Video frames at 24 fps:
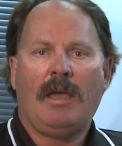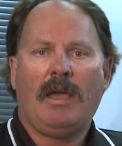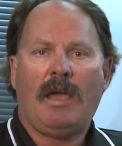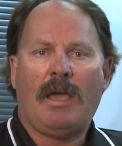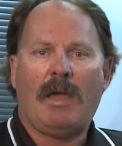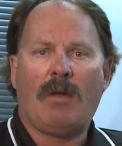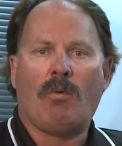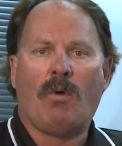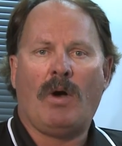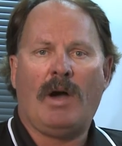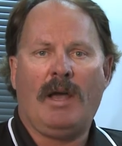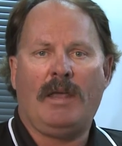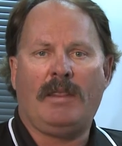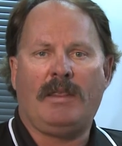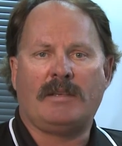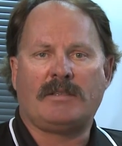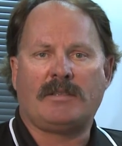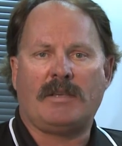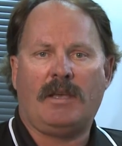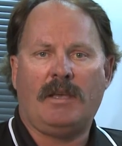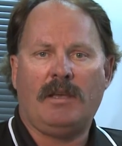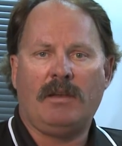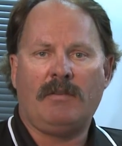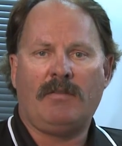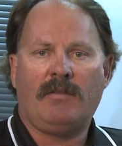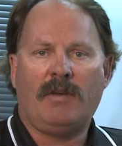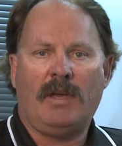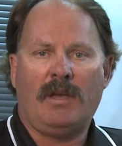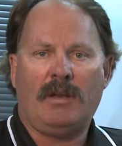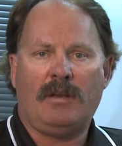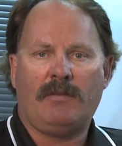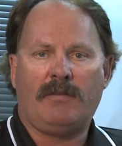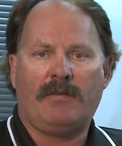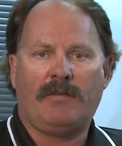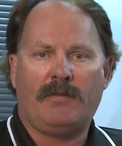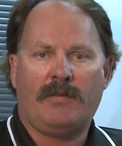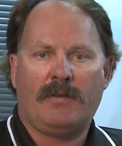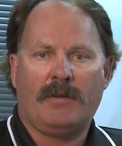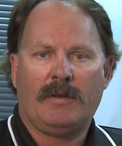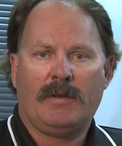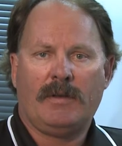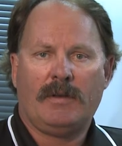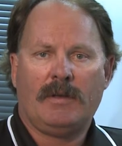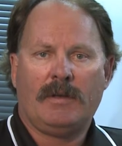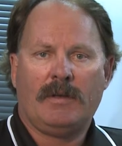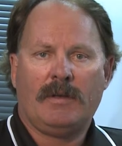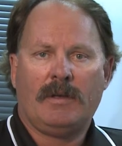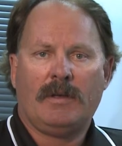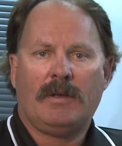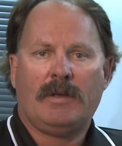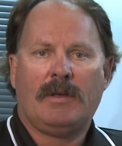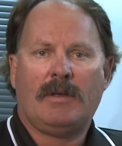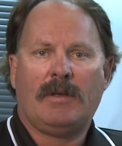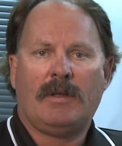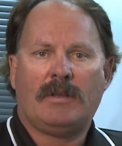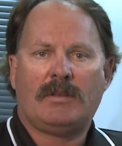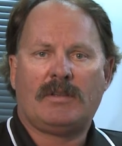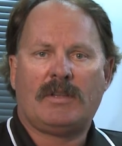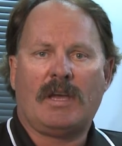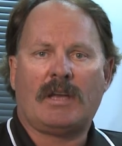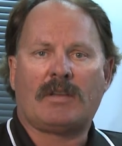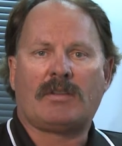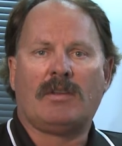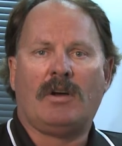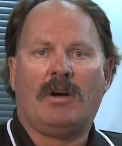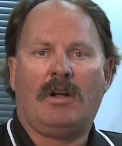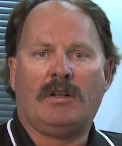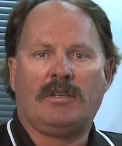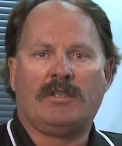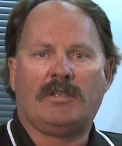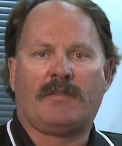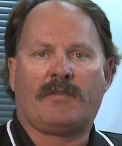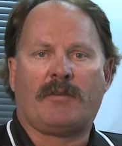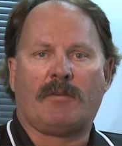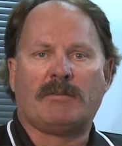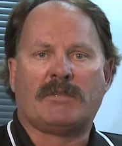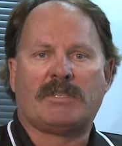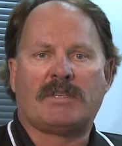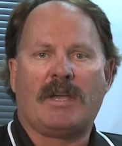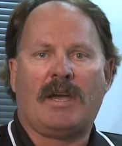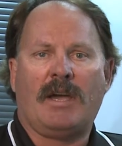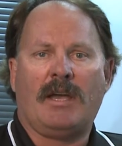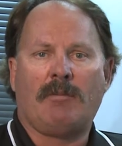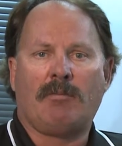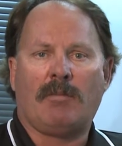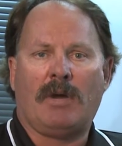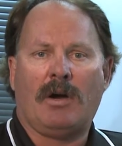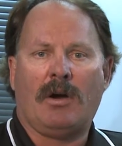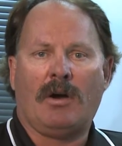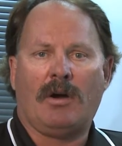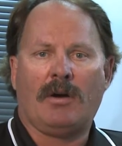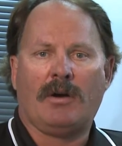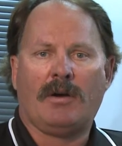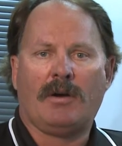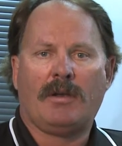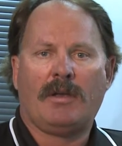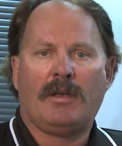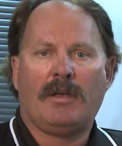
and why this innovative technology from Steinbauer